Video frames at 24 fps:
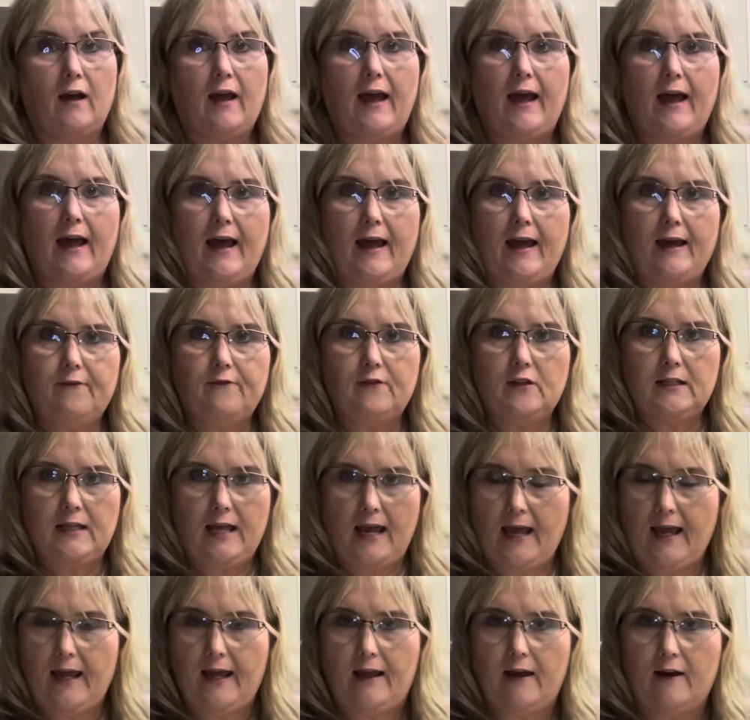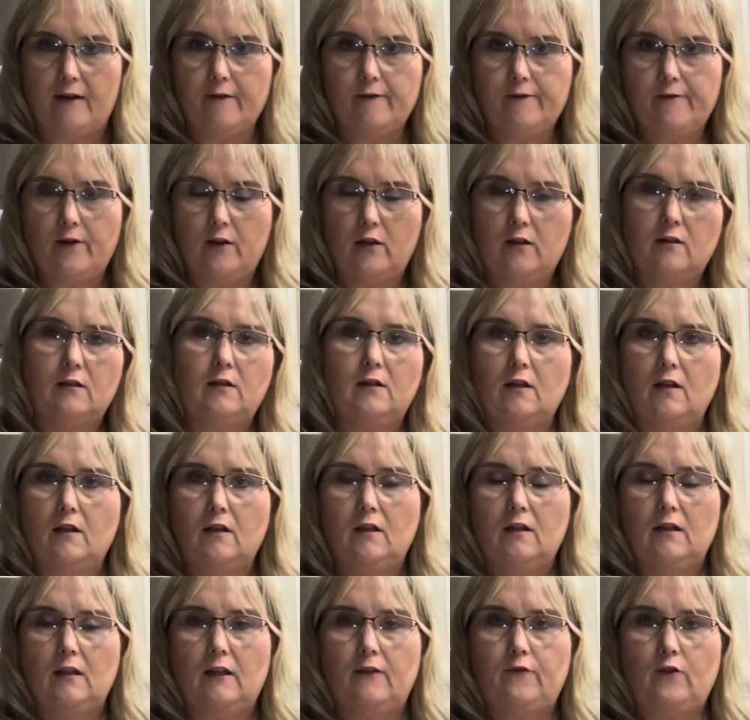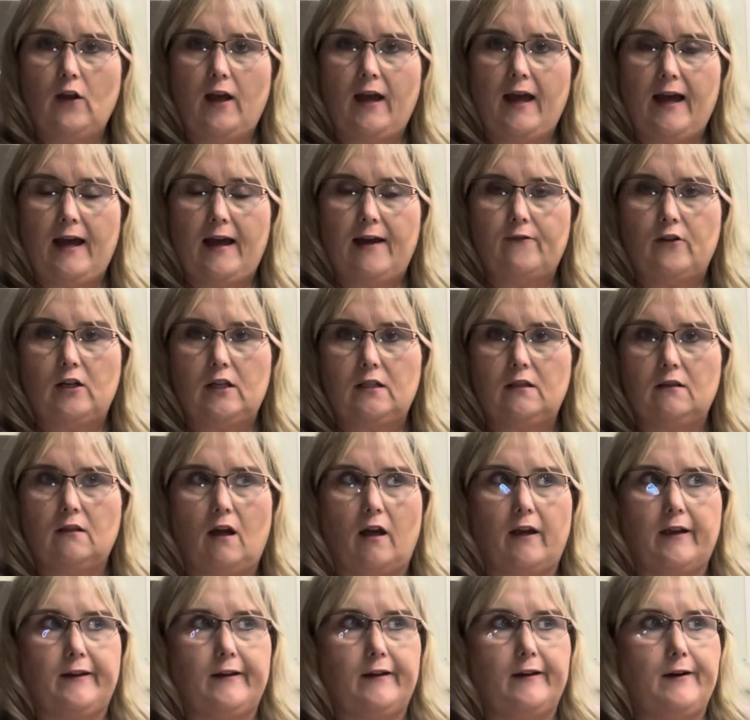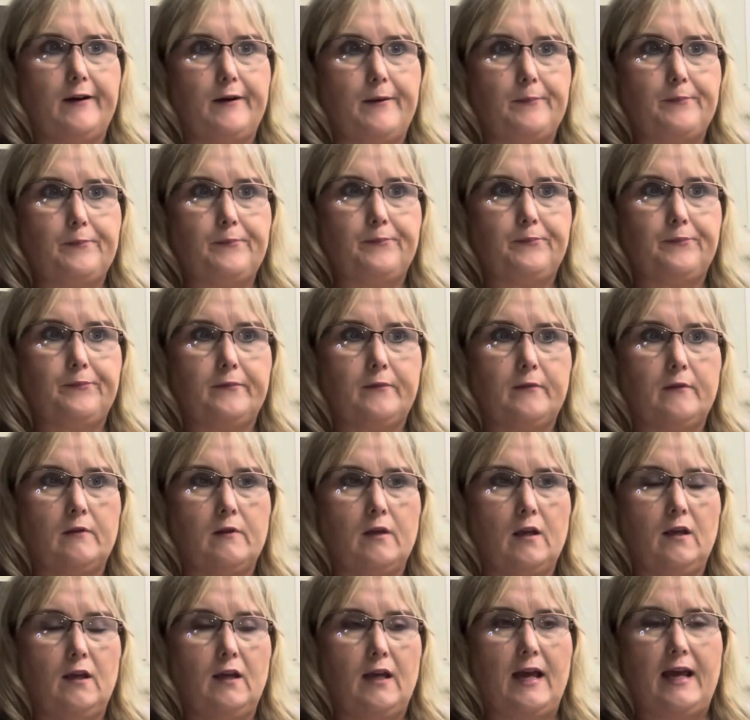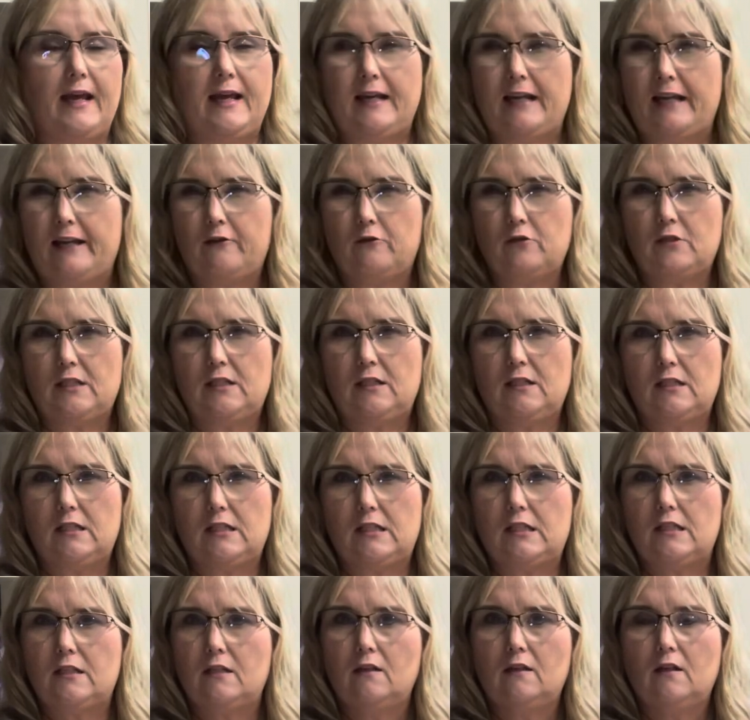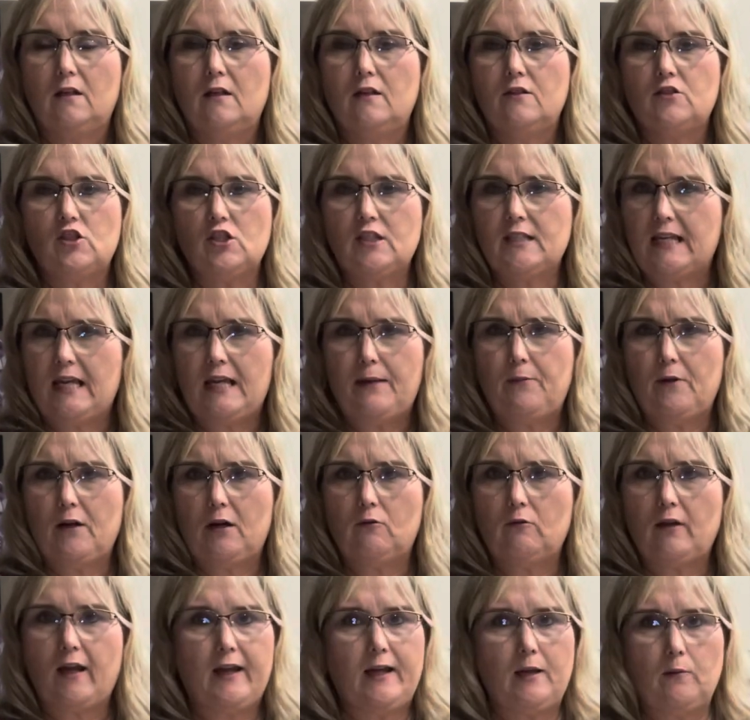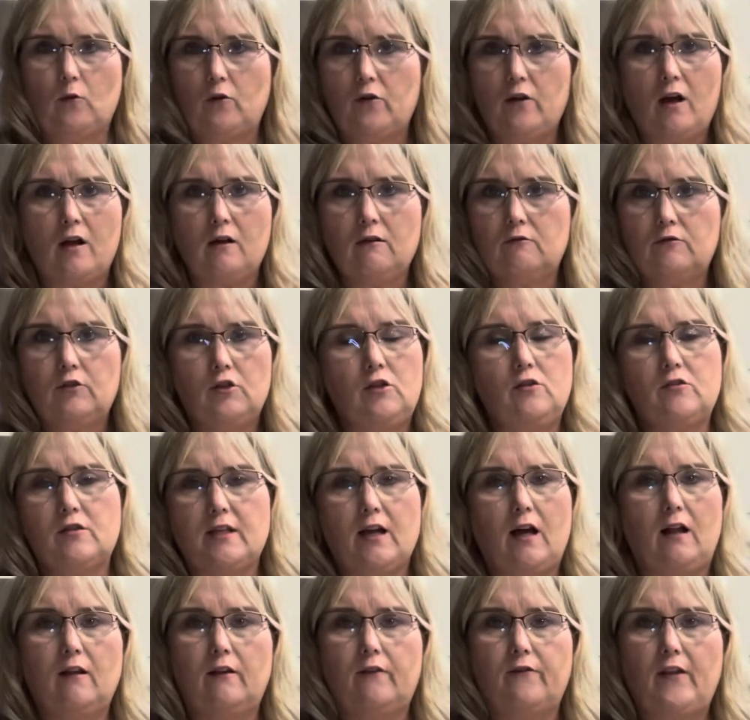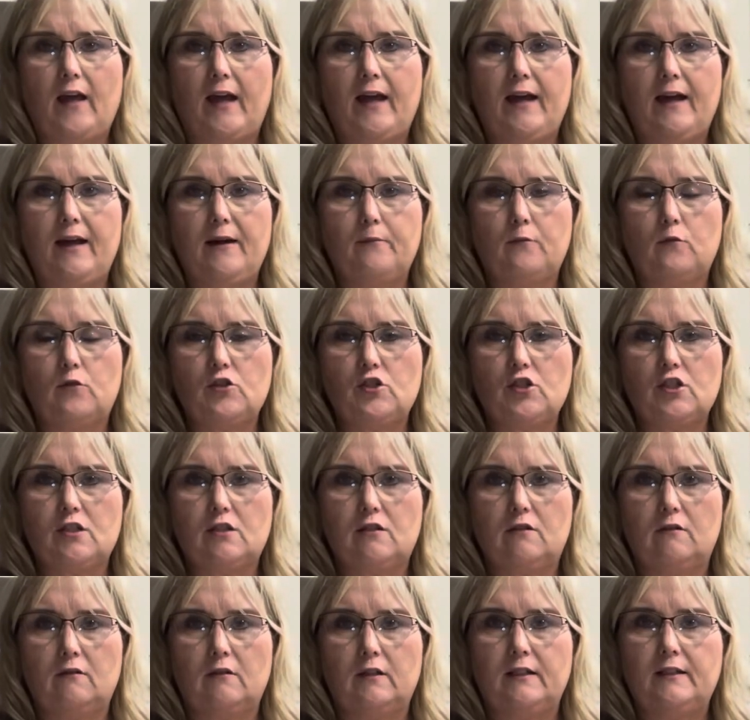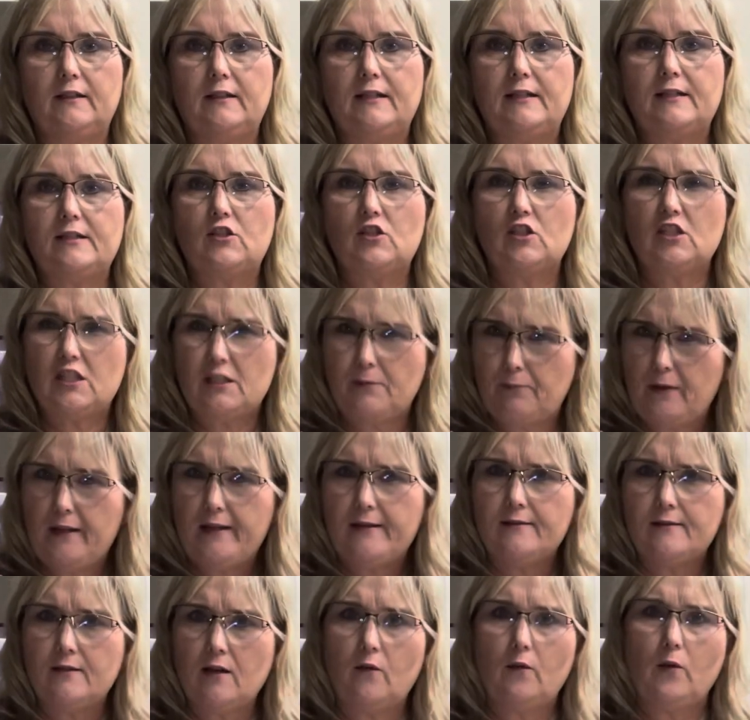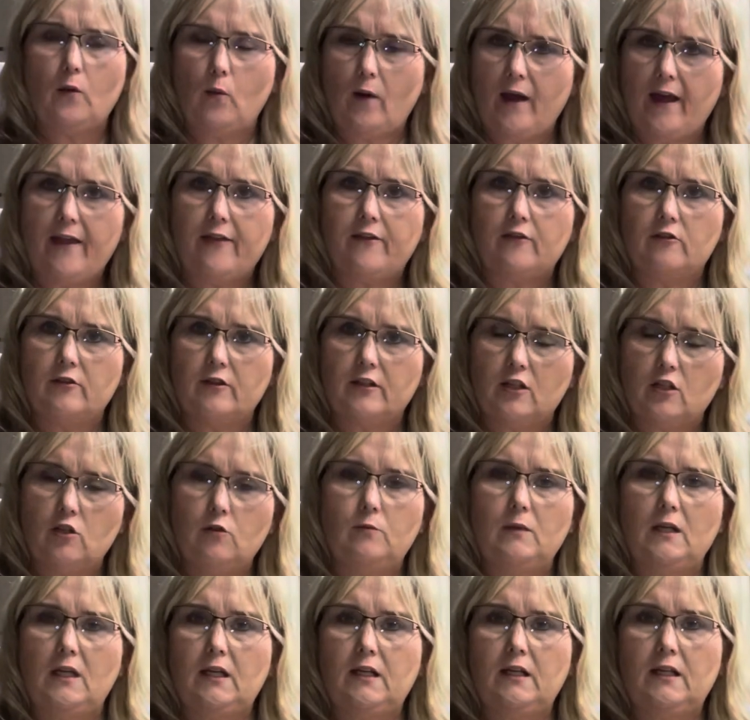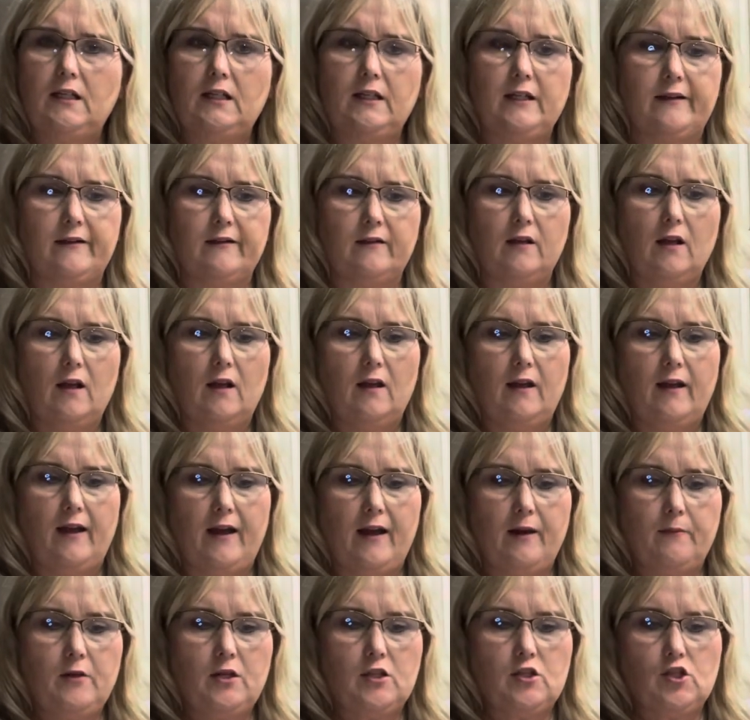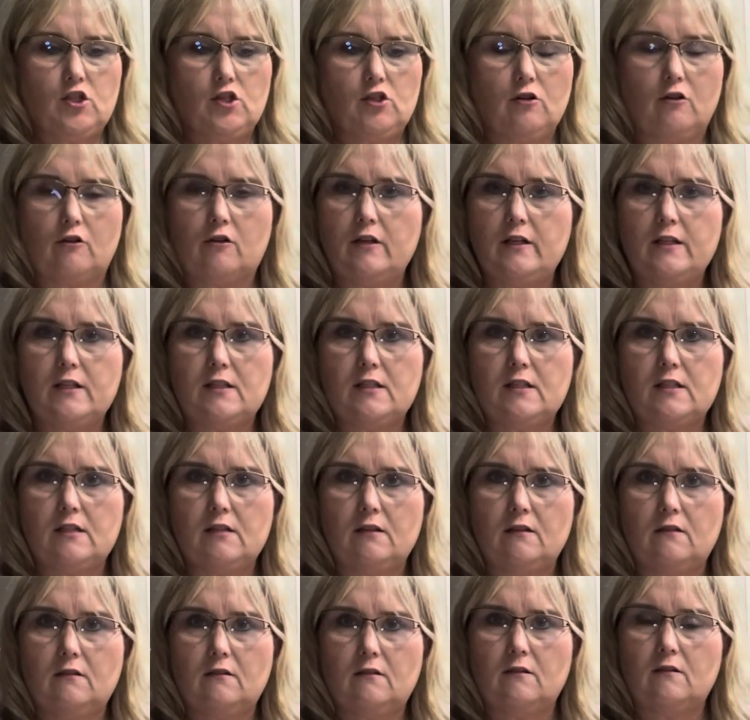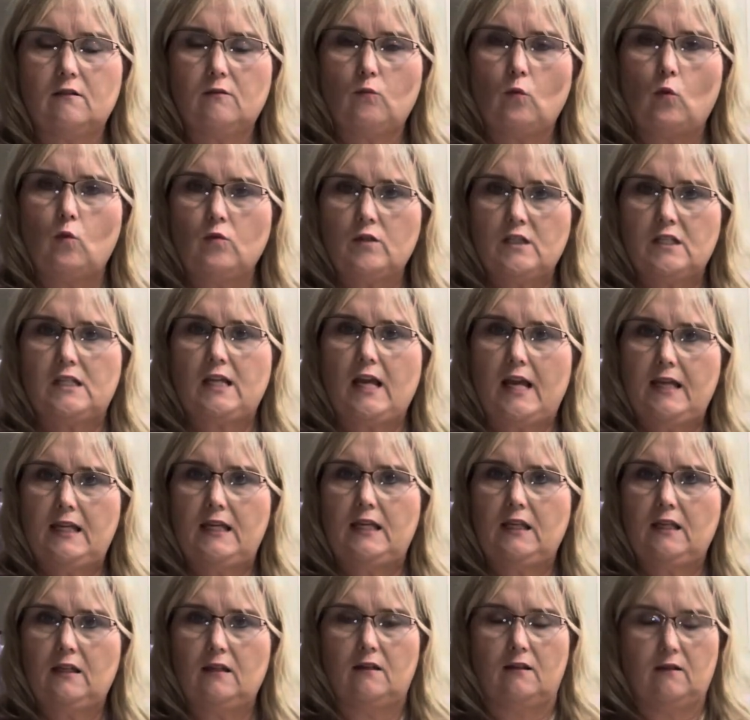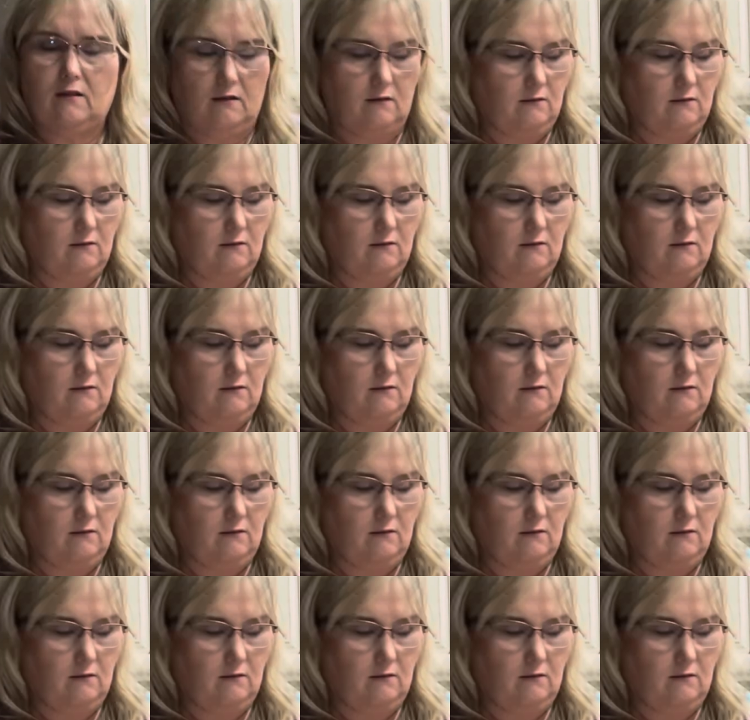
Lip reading: 1/2 and 1/2 if you have it, like 8 ounces. Just keep it on hand. We're not going to use all of that. We're just going to, it just depends on the weather and the humidity and how much your grits want to take in.